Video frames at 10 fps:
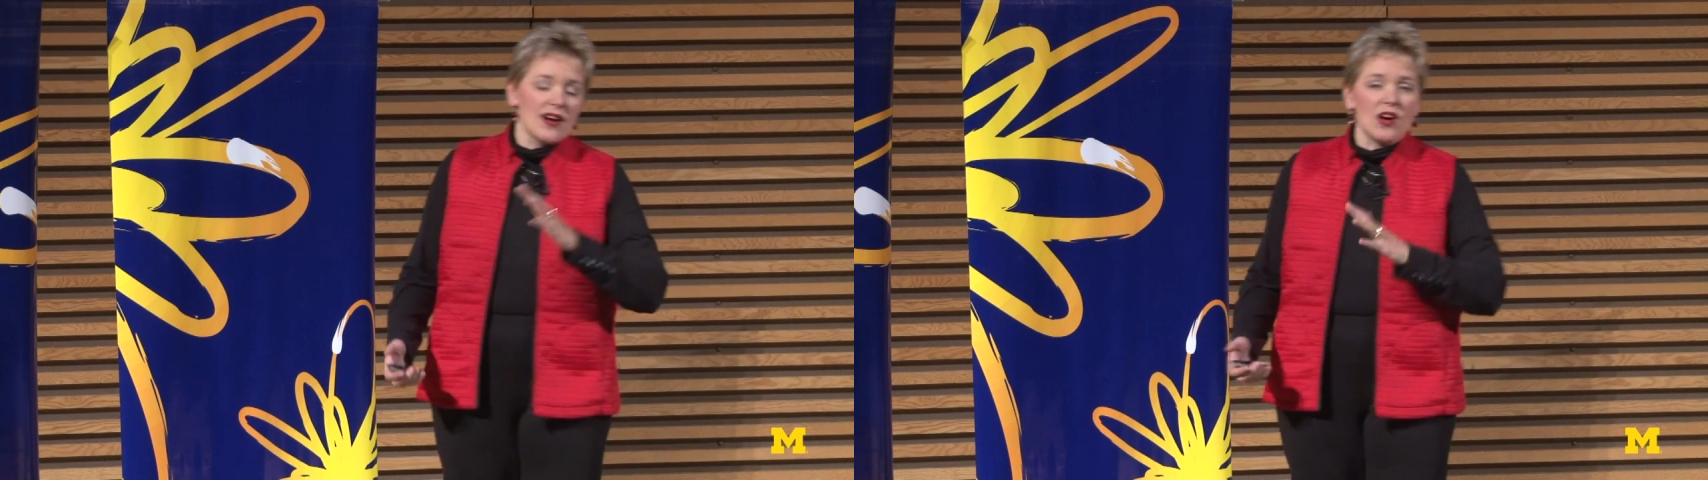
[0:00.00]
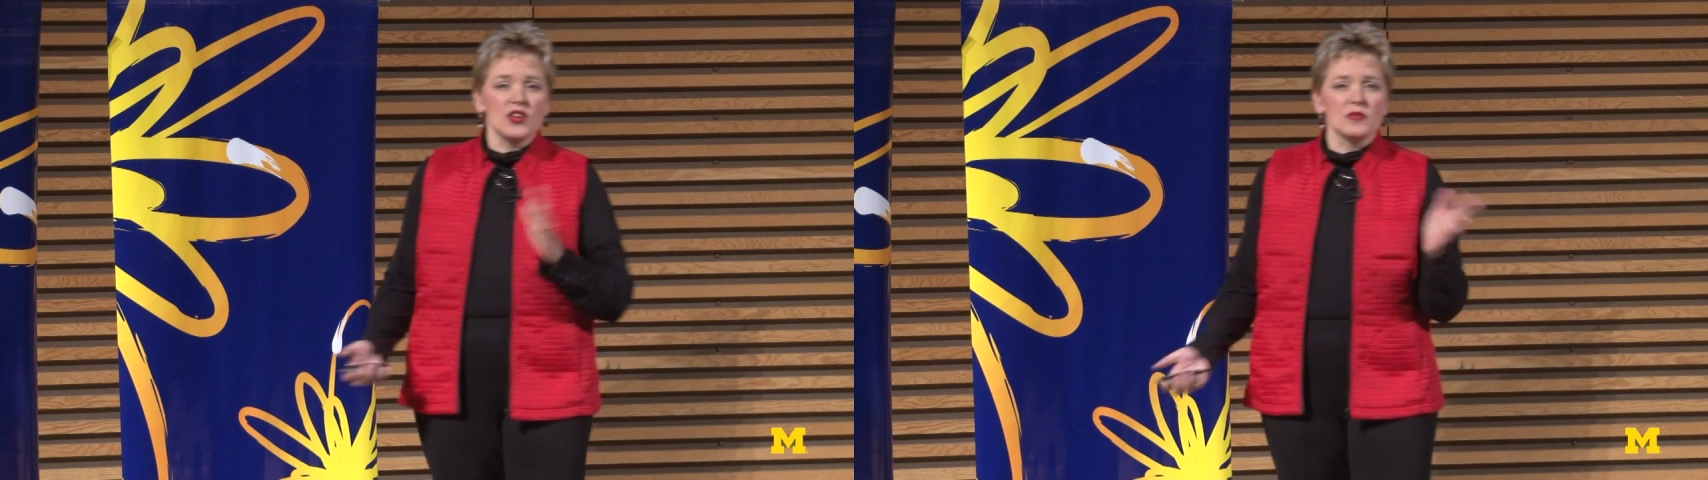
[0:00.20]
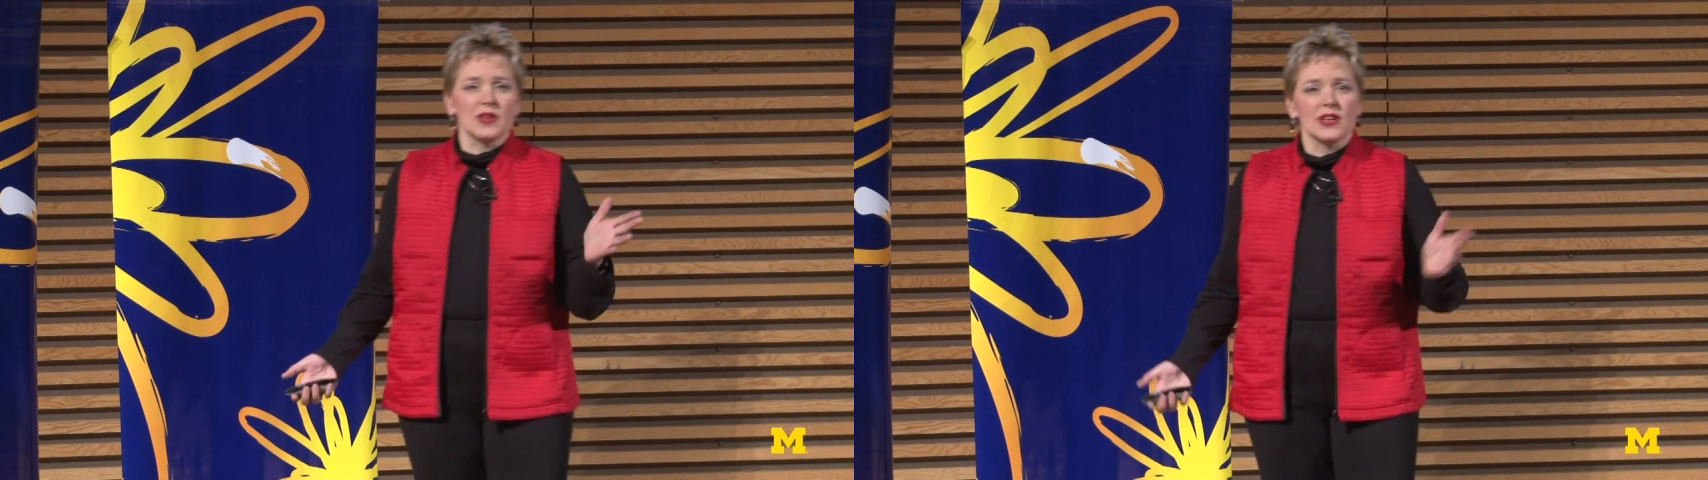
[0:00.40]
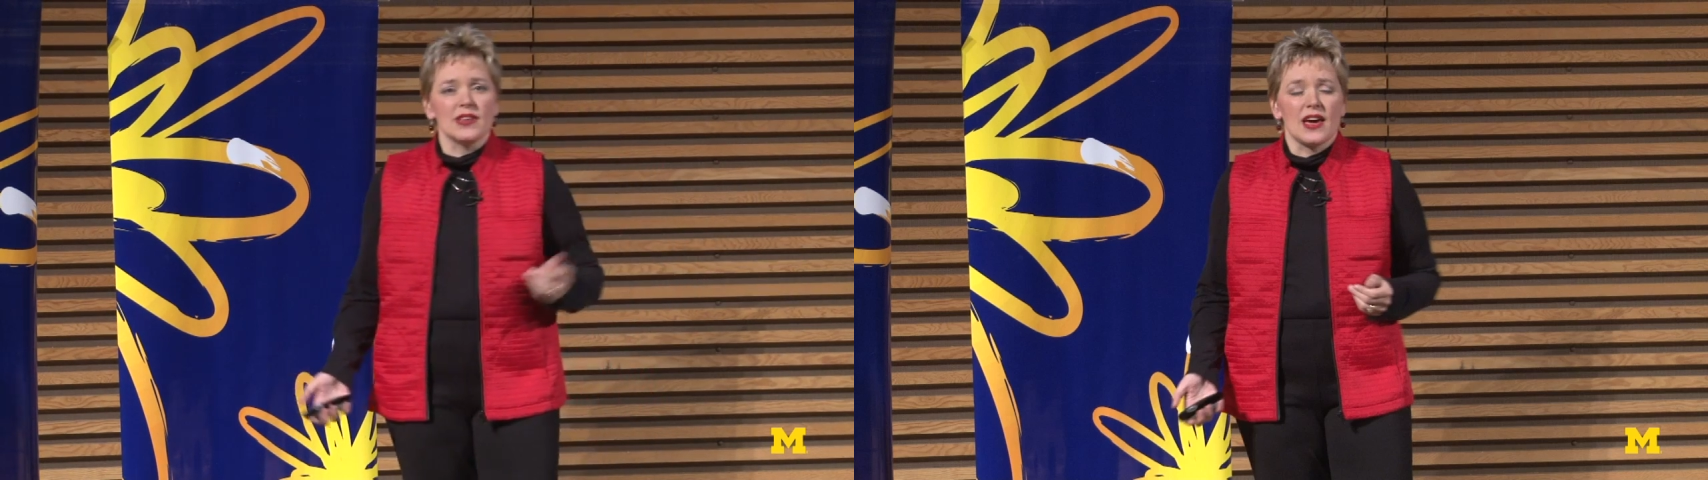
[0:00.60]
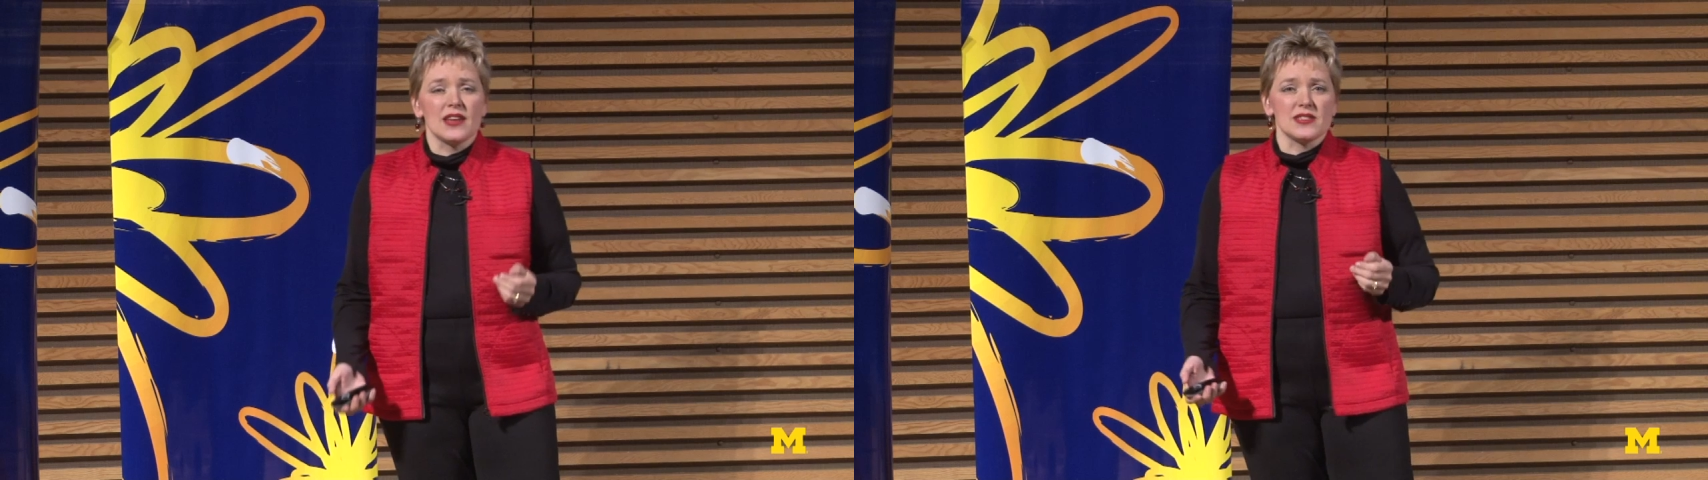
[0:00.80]
ultimately,
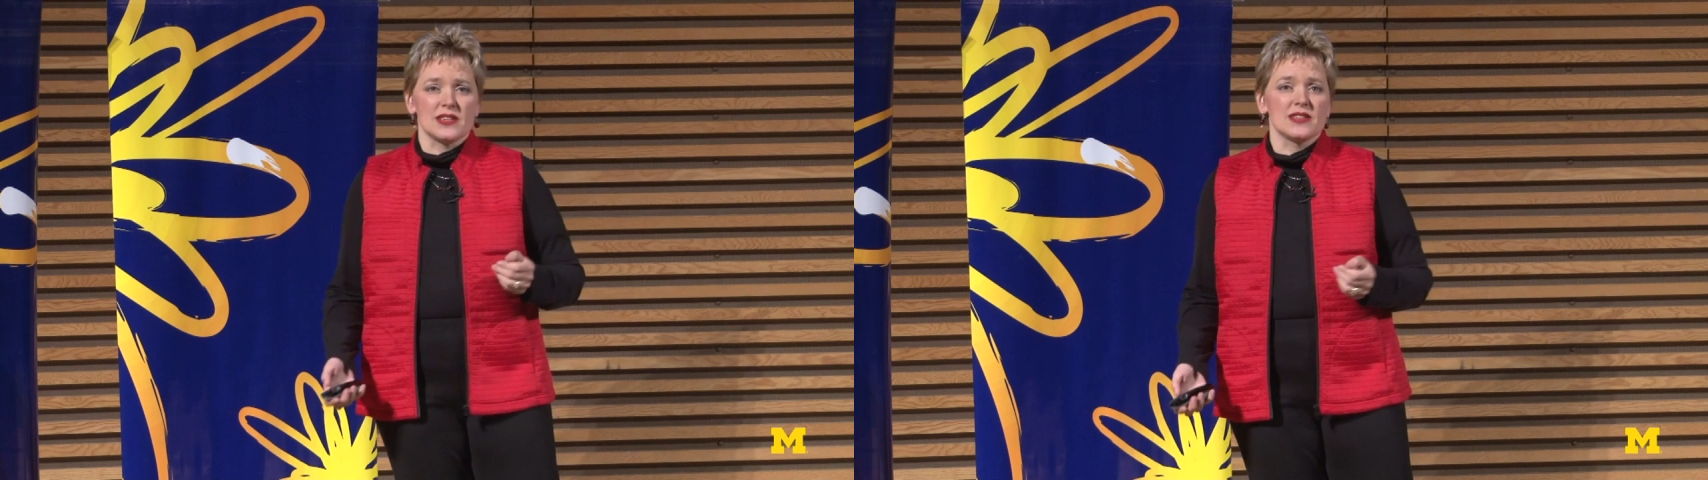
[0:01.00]
that is